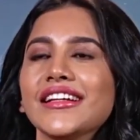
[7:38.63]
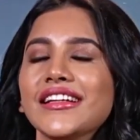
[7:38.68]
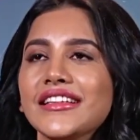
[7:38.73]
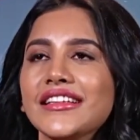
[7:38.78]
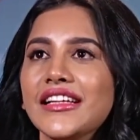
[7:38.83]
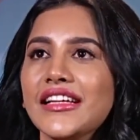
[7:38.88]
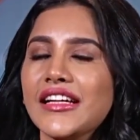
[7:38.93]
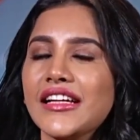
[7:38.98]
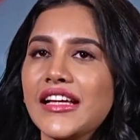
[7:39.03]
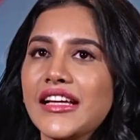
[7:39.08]

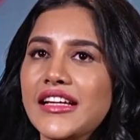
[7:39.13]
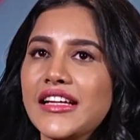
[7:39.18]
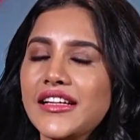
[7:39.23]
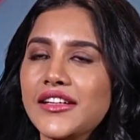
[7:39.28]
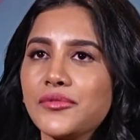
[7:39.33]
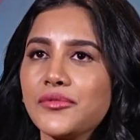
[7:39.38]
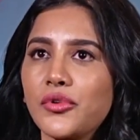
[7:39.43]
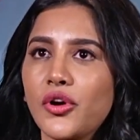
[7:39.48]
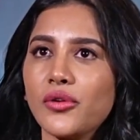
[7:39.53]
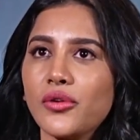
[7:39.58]
then I
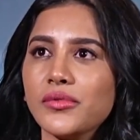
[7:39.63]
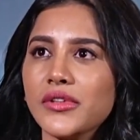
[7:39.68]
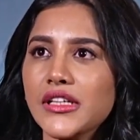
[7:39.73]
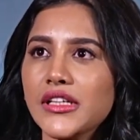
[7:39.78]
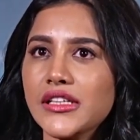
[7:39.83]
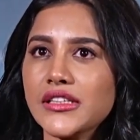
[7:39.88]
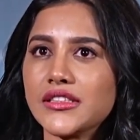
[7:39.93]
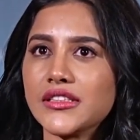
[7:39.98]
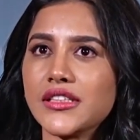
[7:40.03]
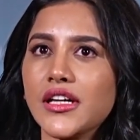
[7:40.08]
probably
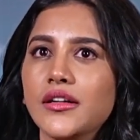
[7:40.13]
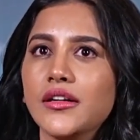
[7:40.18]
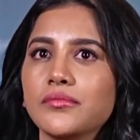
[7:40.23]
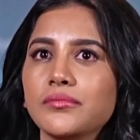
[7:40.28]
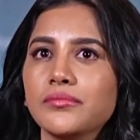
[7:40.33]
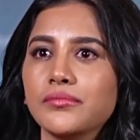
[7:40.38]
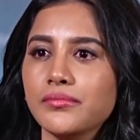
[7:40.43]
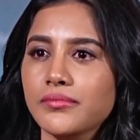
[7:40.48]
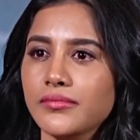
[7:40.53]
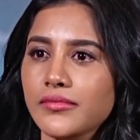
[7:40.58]
eat
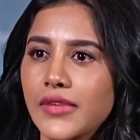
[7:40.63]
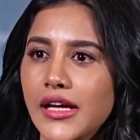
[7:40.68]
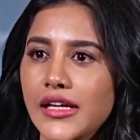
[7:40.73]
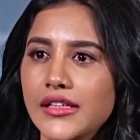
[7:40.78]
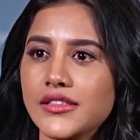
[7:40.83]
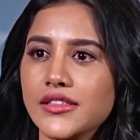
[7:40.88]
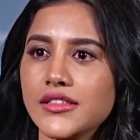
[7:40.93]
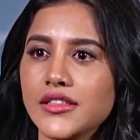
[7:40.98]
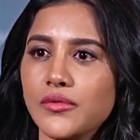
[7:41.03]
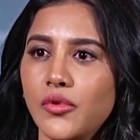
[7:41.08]
some
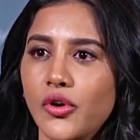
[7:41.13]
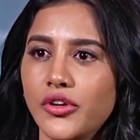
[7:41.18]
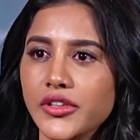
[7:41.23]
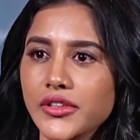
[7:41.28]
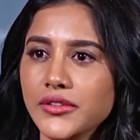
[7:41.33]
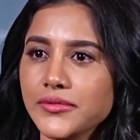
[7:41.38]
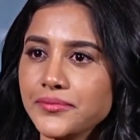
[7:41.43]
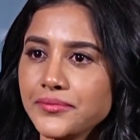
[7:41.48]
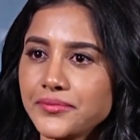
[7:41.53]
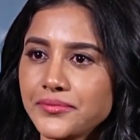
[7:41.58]
eggs in the
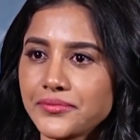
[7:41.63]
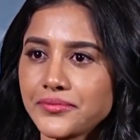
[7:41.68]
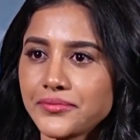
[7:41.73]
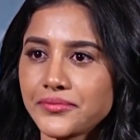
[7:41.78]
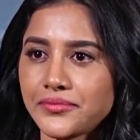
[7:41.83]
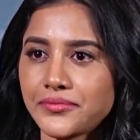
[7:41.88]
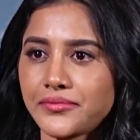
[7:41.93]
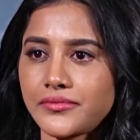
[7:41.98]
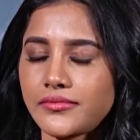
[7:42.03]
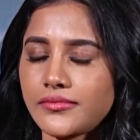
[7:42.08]
morning.
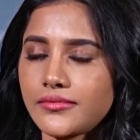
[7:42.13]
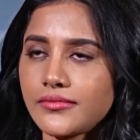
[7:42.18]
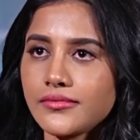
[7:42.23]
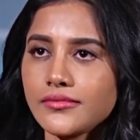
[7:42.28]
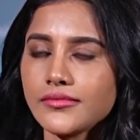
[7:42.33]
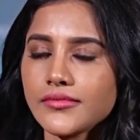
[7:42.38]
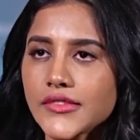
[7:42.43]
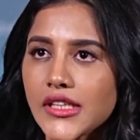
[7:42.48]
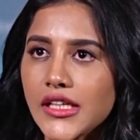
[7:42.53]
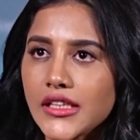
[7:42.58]
Okay.
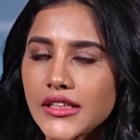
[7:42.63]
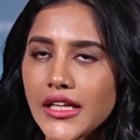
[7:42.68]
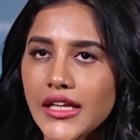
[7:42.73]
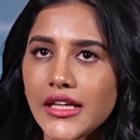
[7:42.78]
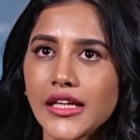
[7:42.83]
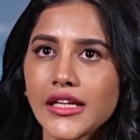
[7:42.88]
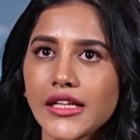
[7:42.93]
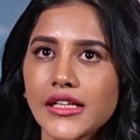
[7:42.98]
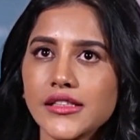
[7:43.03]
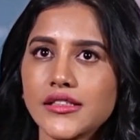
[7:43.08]
Then
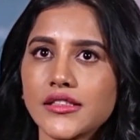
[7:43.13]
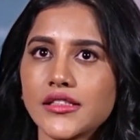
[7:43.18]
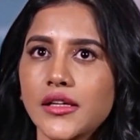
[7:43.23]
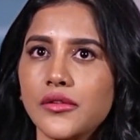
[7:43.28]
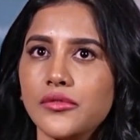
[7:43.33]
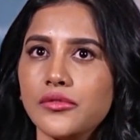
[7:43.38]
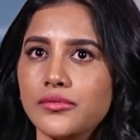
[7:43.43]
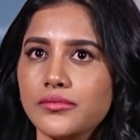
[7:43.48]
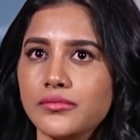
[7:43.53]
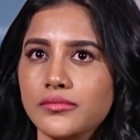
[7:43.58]
I eat
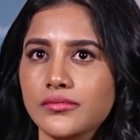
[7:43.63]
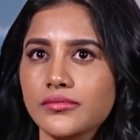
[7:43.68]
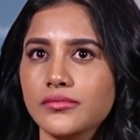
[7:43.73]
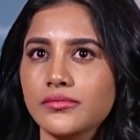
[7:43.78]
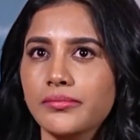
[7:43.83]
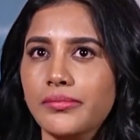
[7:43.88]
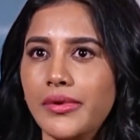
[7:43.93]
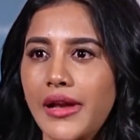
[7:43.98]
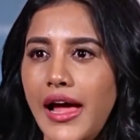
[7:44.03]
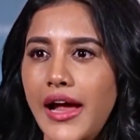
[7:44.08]
some
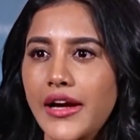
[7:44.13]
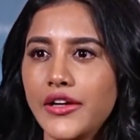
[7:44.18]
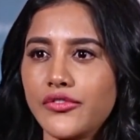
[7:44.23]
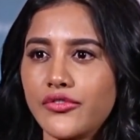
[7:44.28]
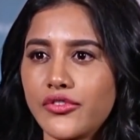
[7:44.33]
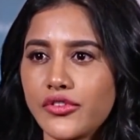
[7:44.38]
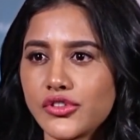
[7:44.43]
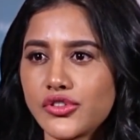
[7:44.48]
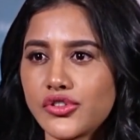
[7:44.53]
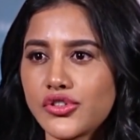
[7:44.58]
bland
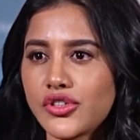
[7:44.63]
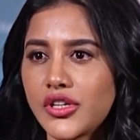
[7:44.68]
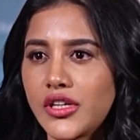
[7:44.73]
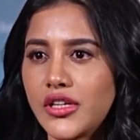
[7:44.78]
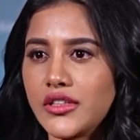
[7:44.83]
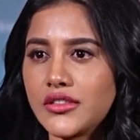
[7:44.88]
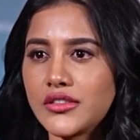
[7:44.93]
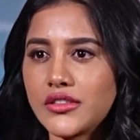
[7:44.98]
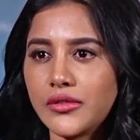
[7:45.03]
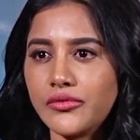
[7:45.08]
fish
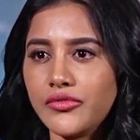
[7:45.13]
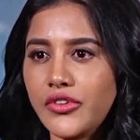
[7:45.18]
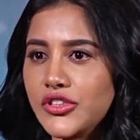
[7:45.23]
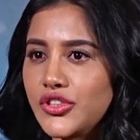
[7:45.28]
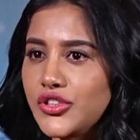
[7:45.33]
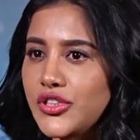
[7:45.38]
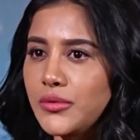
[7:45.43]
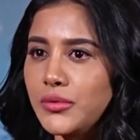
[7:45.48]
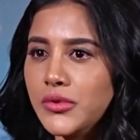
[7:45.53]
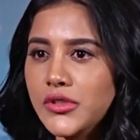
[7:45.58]
and some
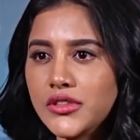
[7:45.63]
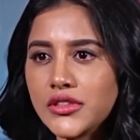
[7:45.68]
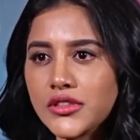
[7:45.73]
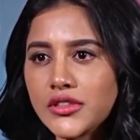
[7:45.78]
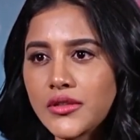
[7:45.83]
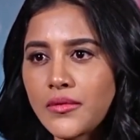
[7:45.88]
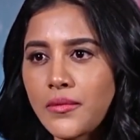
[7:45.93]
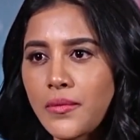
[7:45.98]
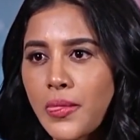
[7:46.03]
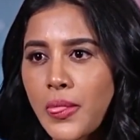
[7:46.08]
vegetables.
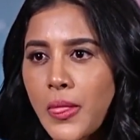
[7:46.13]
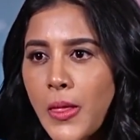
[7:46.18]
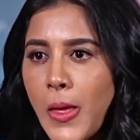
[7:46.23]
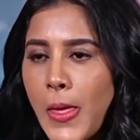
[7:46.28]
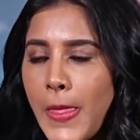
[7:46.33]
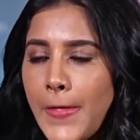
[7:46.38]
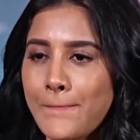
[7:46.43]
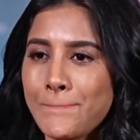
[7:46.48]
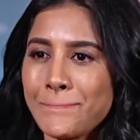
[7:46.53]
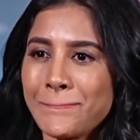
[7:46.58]
Okay.
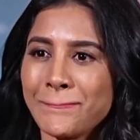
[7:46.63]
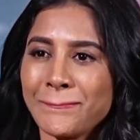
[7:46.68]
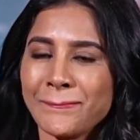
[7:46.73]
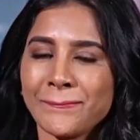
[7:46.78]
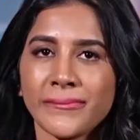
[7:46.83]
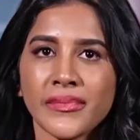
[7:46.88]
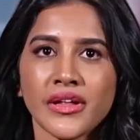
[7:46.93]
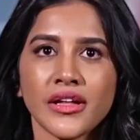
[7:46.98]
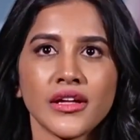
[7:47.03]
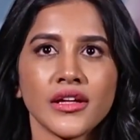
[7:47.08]

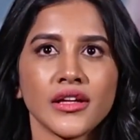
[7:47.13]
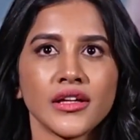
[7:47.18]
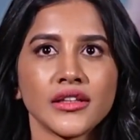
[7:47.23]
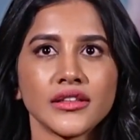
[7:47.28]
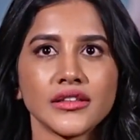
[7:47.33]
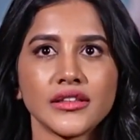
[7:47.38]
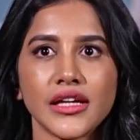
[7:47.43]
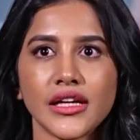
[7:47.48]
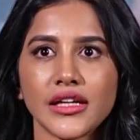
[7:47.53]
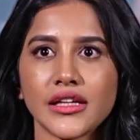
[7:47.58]

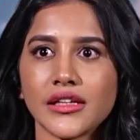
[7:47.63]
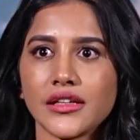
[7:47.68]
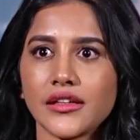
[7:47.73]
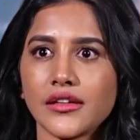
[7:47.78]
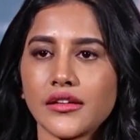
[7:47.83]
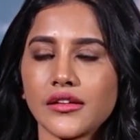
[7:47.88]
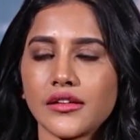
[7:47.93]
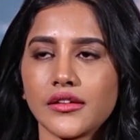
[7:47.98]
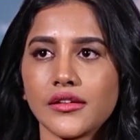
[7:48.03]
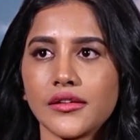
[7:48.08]
Then
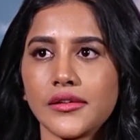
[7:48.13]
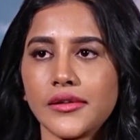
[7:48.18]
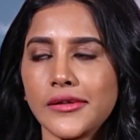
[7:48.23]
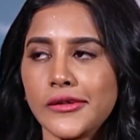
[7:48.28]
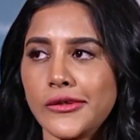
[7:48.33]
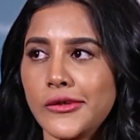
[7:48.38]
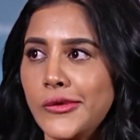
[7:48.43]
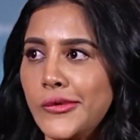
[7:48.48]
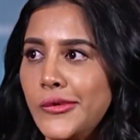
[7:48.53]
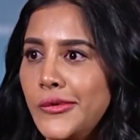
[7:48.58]

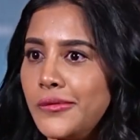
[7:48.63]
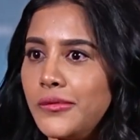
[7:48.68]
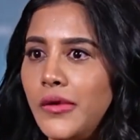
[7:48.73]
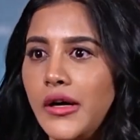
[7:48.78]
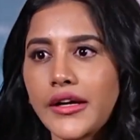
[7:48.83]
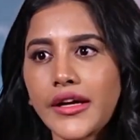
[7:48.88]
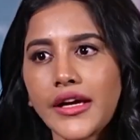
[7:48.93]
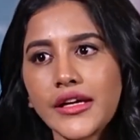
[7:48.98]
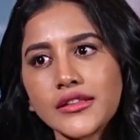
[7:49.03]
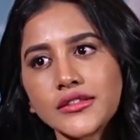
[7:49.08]
uh,
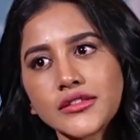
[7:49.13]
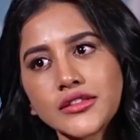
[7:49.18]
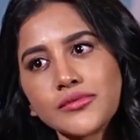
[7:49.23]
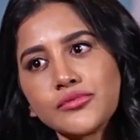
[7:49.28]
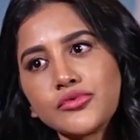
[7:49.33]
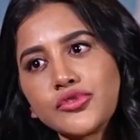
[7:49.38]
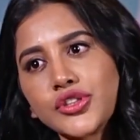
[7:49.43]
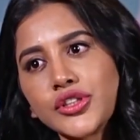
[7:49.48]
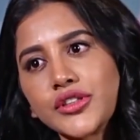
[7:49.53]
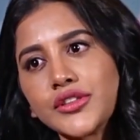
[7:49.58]
again some
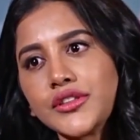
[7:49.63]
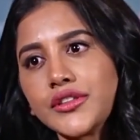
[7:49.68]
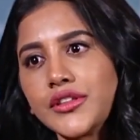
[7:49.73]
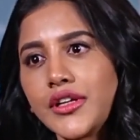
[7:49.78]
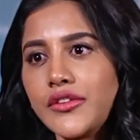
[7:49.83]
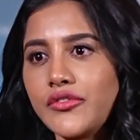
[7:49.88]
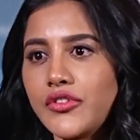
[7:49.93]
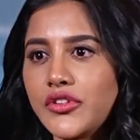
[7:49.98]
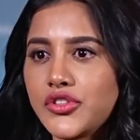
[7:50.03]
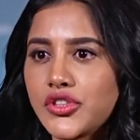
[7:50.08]
chicken
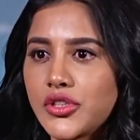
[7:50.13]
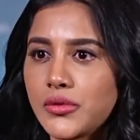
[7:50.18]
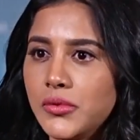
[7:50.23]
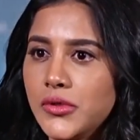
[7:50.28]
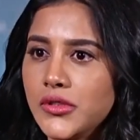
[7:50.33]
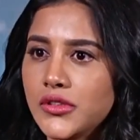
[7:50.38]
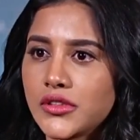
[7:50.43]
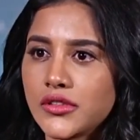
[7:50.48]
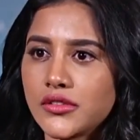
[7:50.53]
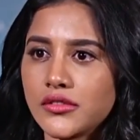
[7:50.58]
and
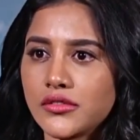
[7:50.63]
vegetables.